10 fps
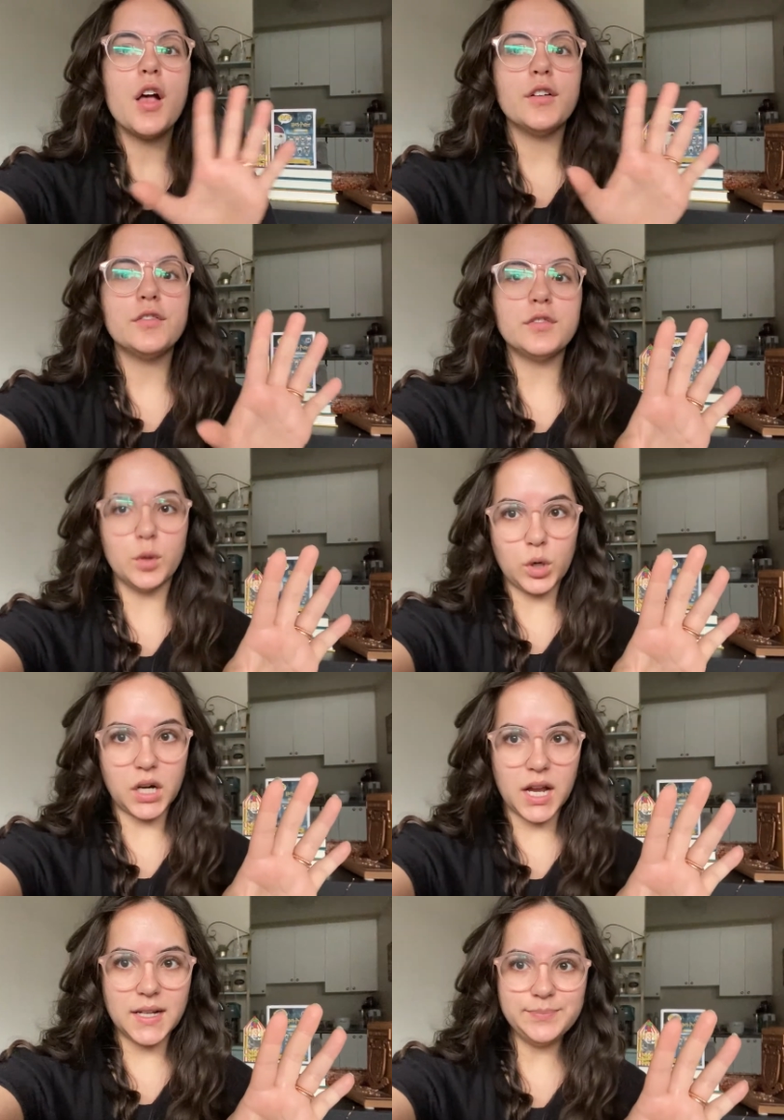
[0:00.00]

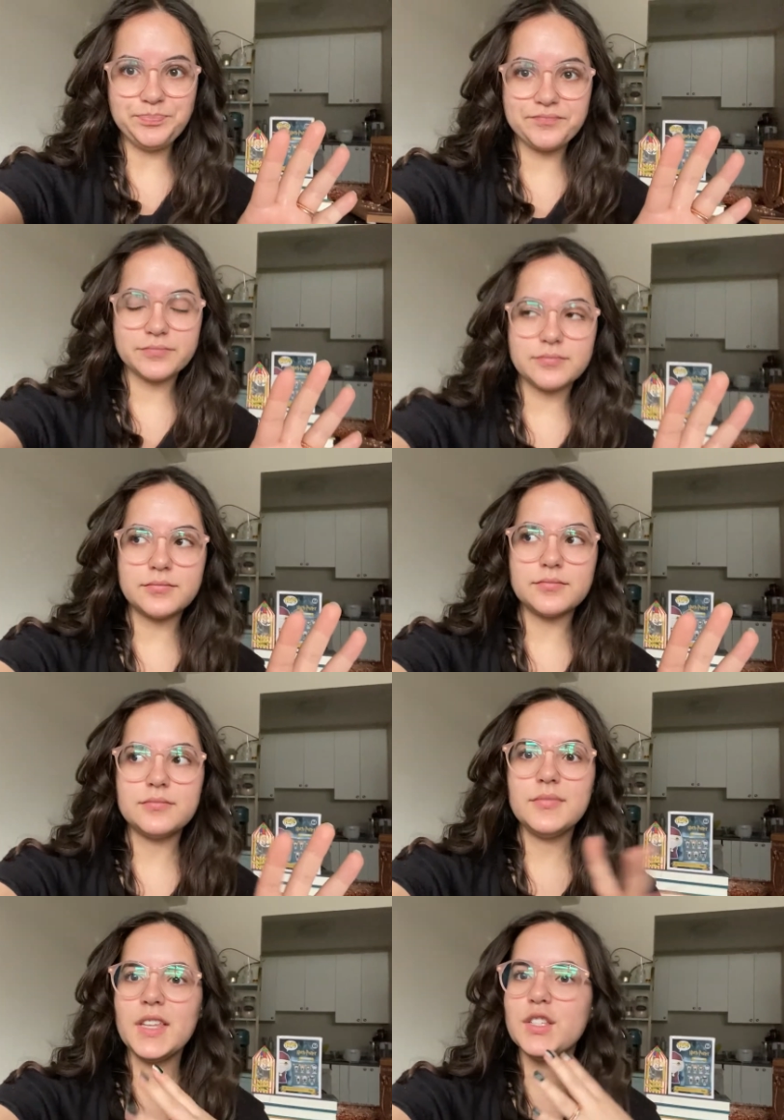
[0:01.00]
Flora,
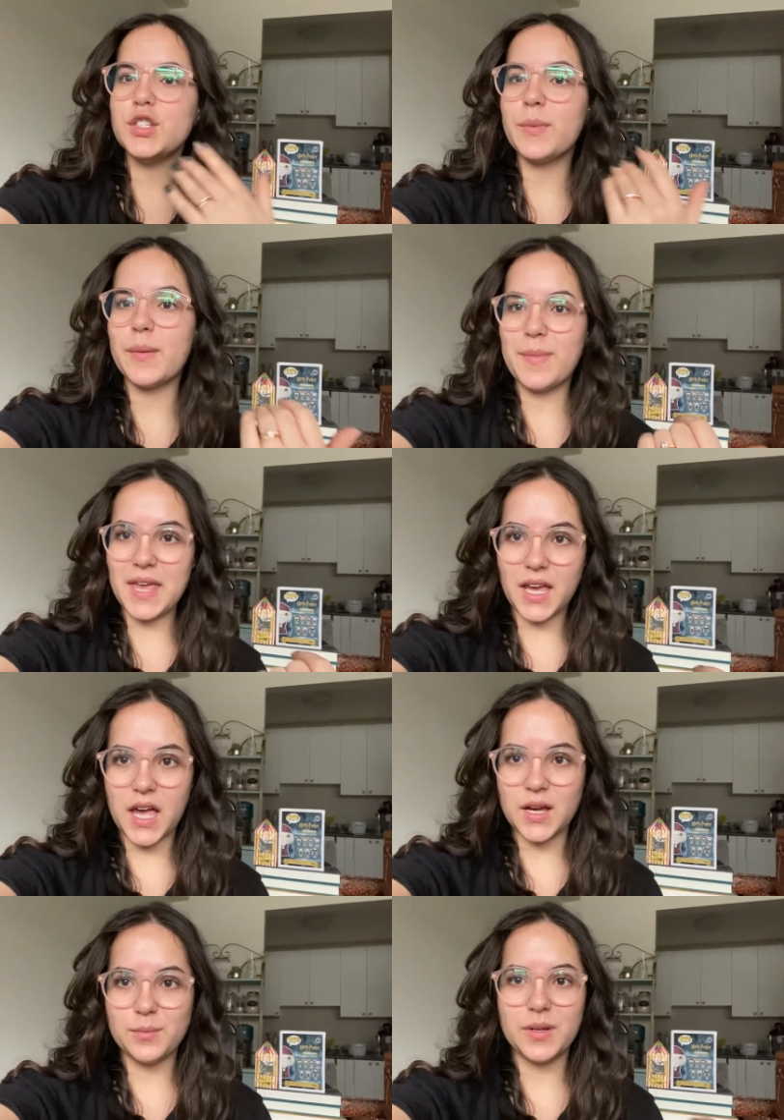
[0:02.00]
do my
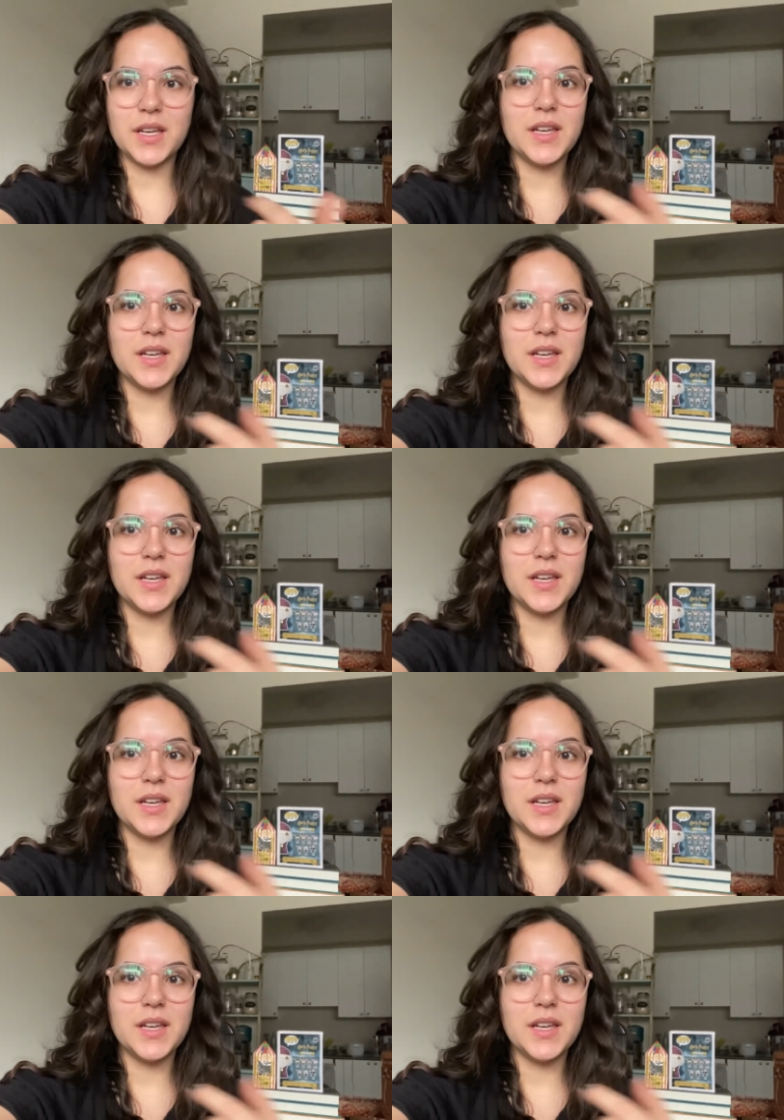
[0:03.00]
makeup,